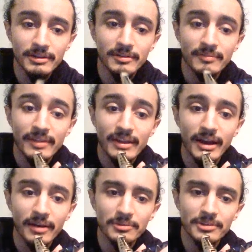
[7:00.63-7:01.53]
here,
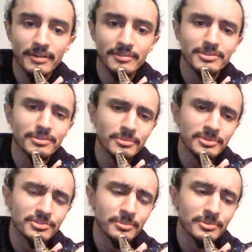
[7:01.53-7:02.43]
I was having so
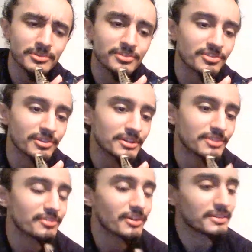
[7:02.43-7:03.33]
much trouble just trying
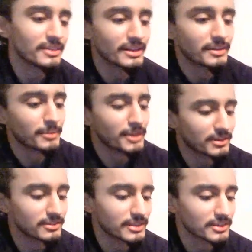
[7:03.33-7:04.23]
to find that in my
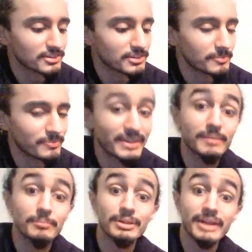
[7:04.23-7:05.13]
collection
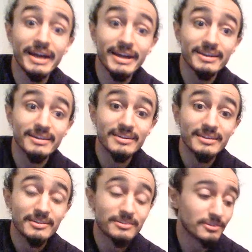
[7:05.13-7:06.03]
in black.
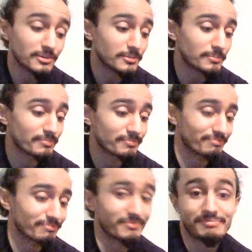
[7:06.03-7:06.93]
So
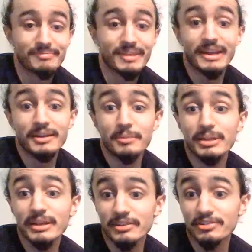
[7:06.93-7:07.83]
I had a
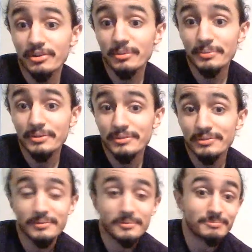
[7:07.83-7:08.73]
black Sharpie,
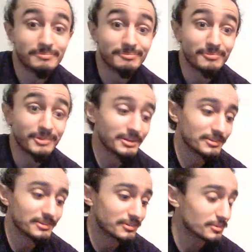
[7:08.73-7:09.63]
so why
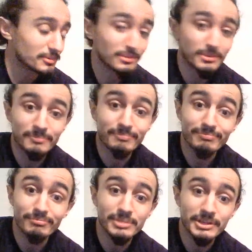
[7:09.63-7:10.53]
not just do
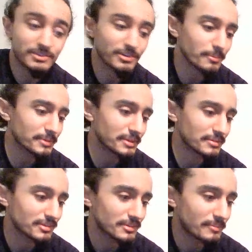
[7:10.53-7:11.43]
some black
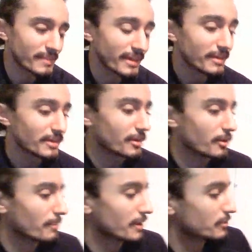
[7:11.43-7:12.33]
Sharpieing to
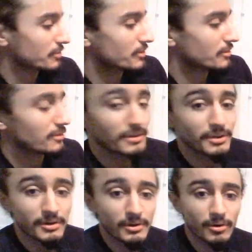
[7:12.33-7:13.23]
help out with the
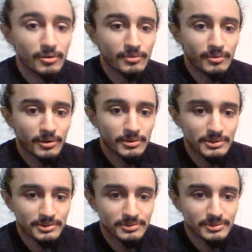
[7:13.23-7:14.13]
overall
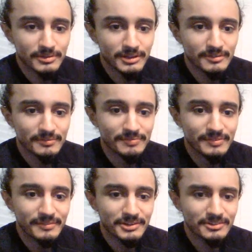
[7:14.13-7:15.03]
look to it, right?
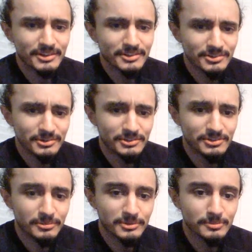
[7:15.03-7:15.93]
And doesn't that just look
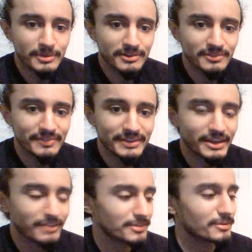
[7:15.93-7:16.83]
so much better than
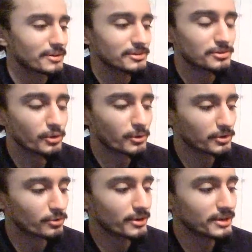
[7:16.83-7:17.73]
having
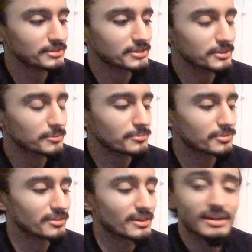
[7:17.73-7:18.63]
dark gray
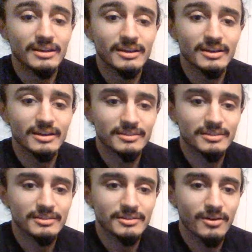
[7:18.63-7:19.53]
limbs on
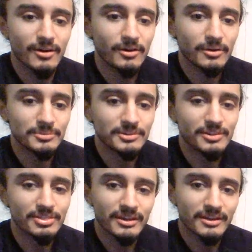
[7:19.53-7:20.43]
the arms and
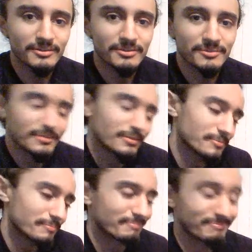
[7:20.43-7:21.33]
the thighs?
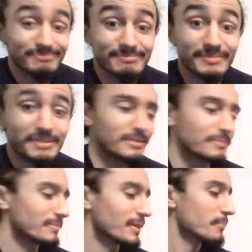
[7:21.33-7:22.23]
So
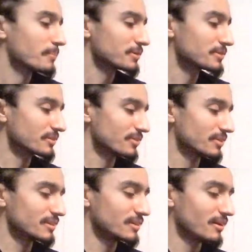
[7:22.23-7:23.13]
anyway, personal
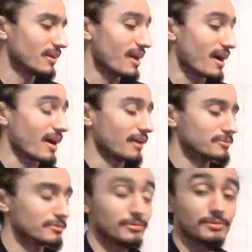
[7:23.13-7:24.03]
thing there.
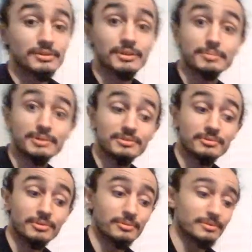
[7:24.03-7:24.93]
I'm really pleased
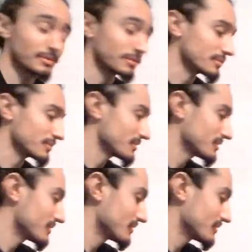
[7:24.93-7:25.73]
with the results.